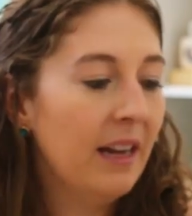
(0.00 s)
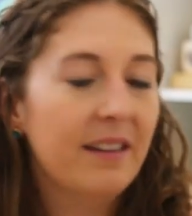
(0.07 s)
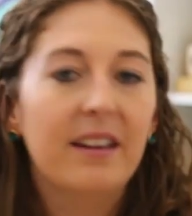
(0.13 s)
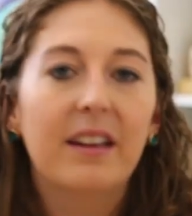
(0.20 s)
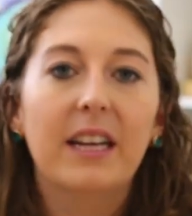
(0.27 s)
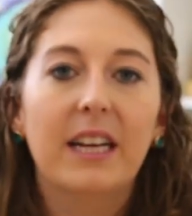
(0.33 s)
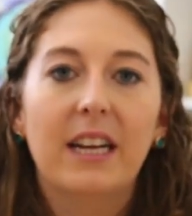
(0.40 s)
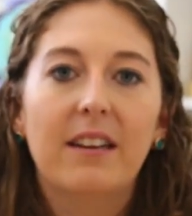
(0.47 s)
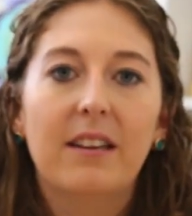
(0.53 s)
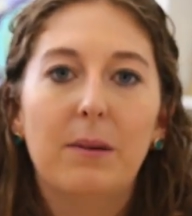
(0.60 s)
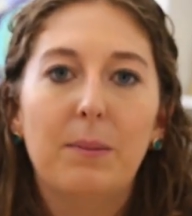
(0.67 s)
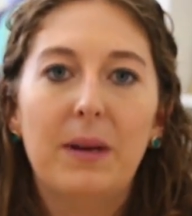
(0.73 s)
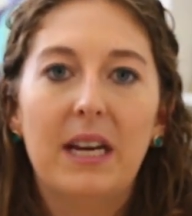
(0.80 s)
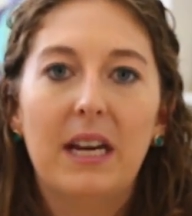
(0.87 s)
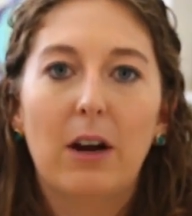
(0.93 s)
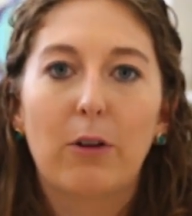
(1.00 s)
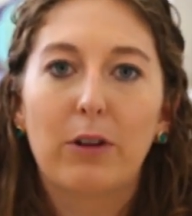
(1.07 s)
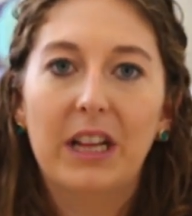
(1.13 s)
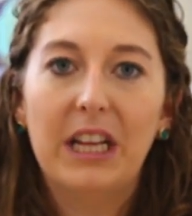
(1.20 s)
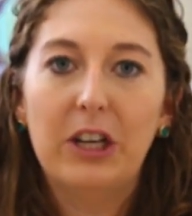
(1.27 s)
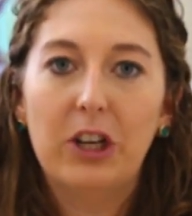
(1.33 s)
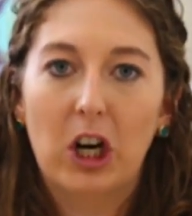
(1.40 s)
until it gets to be a
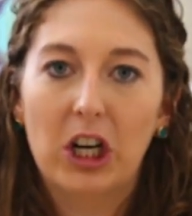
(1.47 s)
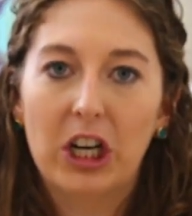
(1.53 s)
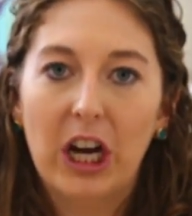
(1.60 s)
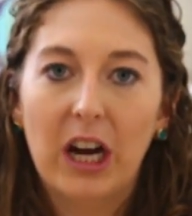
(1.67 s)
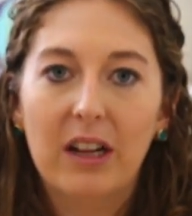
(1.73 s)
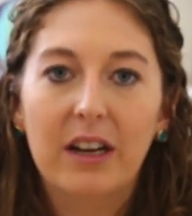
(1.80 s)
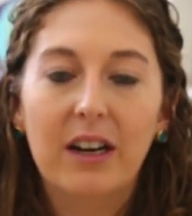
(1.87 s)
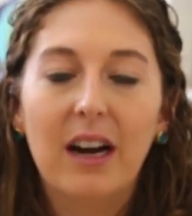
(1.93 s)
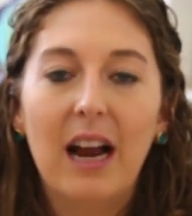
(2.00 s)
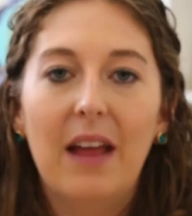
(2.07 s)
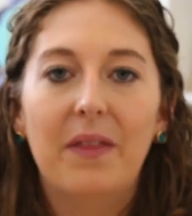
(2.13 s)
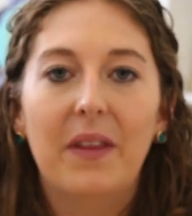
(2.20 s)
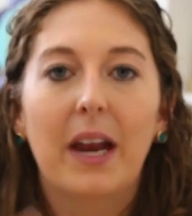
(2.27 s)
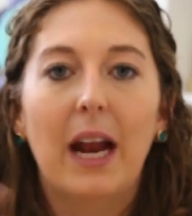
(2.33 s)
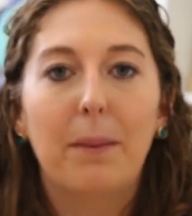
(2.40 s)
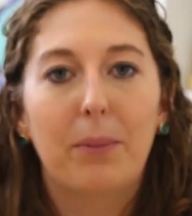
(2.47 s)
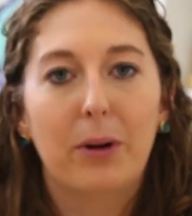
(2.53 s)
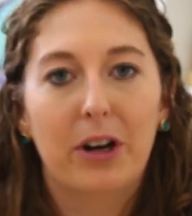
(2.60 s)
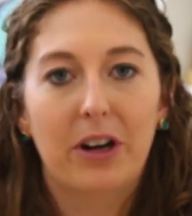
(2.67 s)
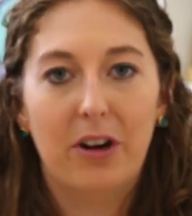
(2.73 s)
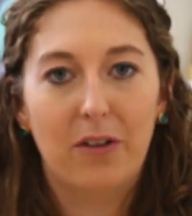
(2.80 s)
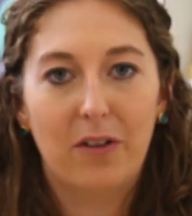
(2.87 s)
really dark color, and then I
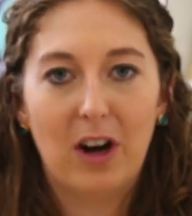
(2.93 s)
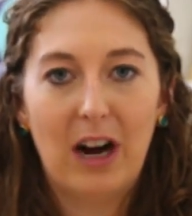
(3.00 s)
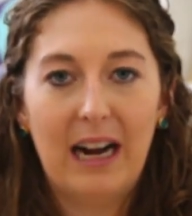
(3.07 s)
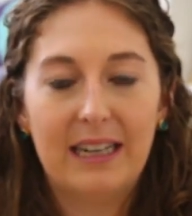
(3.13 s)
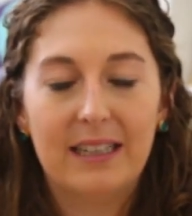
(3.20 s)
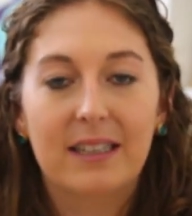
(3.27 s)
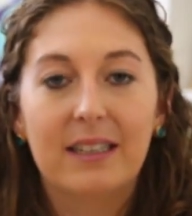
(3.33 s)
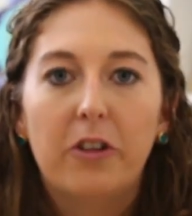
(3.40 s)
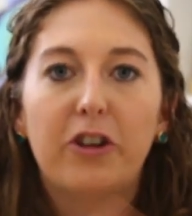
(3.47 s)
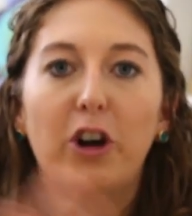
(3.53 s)
put it over ice.